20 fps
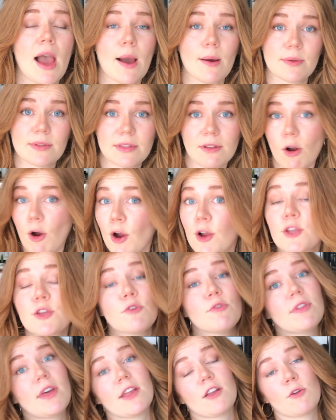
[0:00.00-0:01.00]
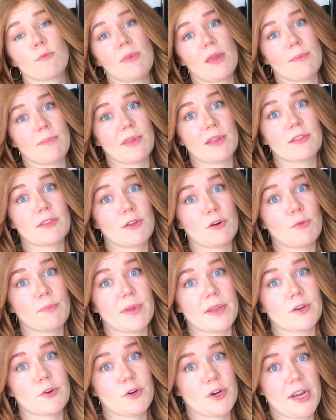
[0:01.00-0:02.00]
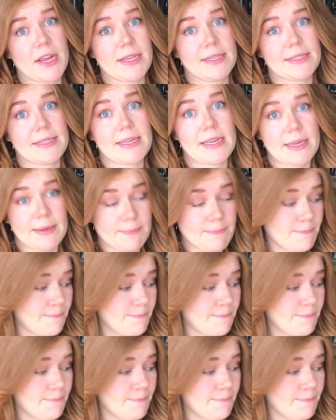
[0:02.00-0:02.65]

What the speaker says: I would argue that you're maybe a little bit crazy.